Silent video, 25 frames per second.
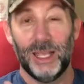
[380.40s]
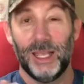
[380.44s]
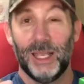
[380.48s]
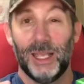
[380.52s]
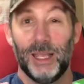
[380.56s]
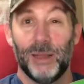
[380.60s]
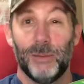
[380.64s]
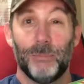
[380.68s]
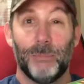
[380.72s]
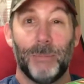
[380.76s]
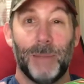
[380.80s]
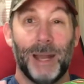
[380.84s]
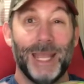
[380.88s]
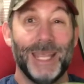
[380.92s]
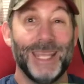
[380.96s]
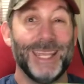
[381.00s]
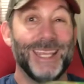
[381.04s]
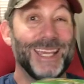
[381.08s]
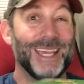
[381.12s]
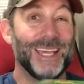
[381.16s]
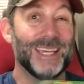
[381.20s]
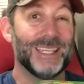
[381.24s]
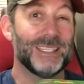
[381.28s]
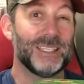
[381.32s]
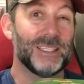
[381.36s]
My
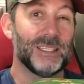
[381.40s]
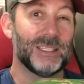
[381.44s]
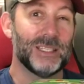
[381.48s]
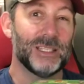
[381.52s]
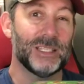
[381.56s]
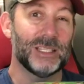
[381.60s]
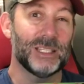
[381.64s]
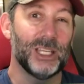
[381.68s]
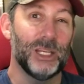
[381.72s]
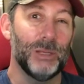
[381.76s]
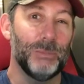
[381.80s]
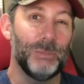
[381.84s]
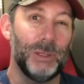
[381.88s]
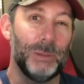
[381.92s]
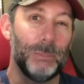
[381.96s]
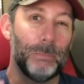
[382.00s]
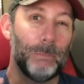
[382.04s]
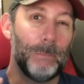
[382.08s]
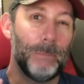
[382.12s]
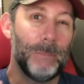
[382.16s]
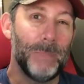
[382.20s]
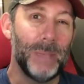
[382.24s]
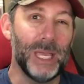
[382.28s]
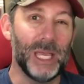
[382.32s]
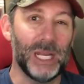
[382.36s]
guess is it's gonna be
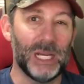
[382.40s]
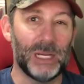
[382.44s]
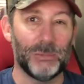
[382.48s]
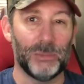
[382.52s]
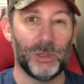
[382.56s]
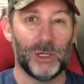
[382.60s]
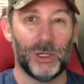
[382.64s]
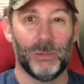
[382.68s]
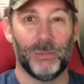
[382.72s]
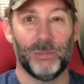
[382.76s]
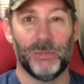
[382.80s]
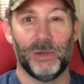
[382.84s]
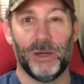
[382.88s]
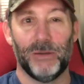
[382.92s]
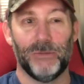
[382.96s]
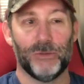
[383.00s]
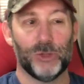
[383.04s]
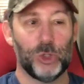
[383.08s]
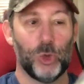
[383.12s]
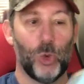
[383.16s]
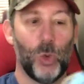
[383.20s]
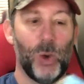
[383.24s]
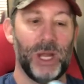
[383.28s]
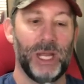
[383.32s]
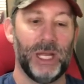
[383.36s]
minimum of
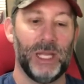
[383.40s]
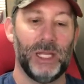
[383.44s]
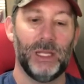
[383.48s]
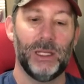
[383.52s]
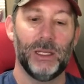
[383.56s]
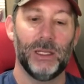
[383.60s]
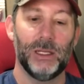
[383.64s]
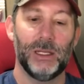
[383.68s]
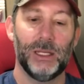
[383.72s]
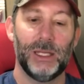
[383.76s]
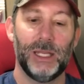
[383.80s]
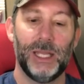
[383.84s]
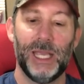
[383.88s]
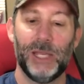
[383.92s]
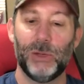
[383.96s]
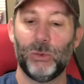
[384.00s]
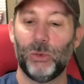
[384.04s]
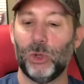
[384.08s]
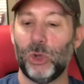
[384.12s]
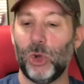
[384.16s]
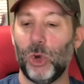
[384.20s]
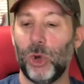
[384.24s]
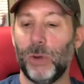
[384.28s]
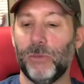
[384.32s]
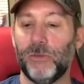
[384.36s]
20 and
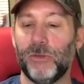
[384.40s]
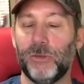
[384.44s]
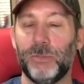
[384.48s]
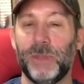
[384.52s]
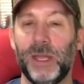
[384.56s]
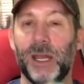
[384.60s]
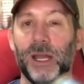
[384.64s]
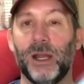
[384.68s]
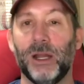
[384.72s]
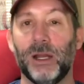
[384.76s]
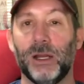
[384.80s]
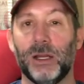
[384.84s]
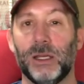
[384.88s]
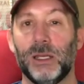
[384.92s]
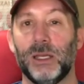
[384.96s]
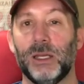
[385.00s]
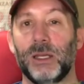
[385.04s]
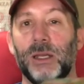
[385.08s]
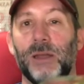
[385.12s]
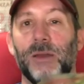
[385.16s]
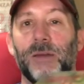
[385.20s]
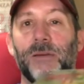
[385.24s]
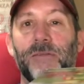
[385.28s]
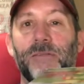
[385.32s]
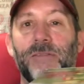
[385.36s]
we'll go up from there.
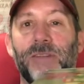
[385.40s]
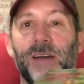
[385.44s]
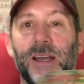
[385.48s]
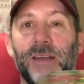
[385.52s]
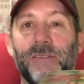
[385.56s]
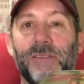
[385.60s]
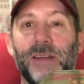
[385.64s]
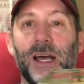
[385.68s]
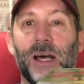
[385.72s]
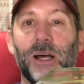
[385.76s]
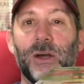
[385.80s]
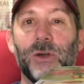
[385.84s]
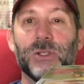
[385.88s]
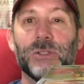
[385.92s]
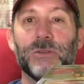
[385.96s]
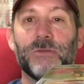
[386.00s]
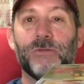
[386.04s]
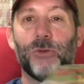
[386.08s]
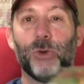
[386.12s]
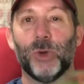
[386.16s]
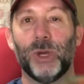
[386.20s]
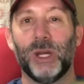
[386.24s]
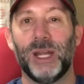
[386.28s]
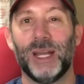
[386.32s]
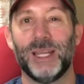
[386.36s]

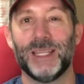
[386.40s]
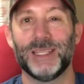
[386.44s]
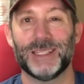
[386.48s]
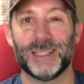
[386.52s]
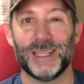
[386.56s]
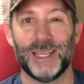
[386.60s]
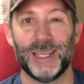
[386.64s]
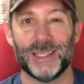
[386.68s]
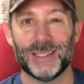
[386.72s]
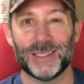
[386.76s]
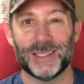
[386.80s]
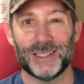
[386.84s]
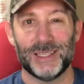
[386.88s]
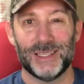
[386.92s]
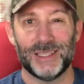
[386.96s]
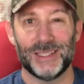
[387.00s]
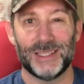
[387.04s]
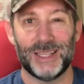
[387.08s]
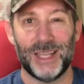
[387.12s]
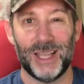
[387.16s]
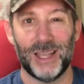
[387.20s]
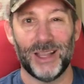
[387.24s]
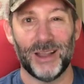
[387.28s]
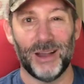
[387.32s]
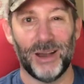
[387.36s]
$5.49,
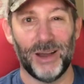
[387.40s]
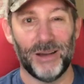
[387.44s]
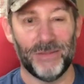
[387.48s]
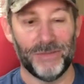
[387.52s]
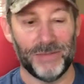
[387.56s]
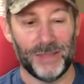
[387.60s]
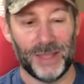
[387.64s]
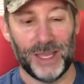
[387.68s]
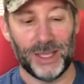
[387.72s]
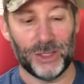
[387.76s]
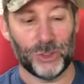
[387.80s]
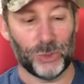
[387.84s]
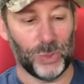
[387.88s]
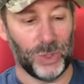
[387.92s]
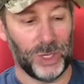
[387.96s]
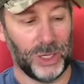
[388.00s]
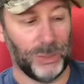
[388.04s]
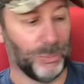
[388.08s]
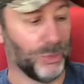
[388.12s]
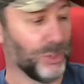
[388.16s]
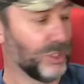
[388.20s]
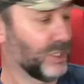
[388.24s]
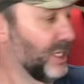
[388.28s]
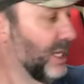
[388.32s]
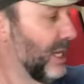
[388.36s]
take off that
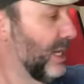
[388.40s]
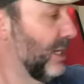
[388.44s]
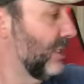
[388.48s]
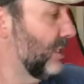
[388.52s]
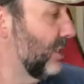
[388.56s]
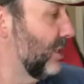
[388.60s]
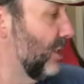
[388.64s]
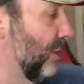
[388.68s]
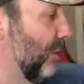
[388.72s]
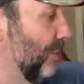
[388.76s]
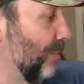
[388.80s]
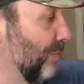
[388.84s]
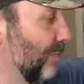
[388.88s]
20%. So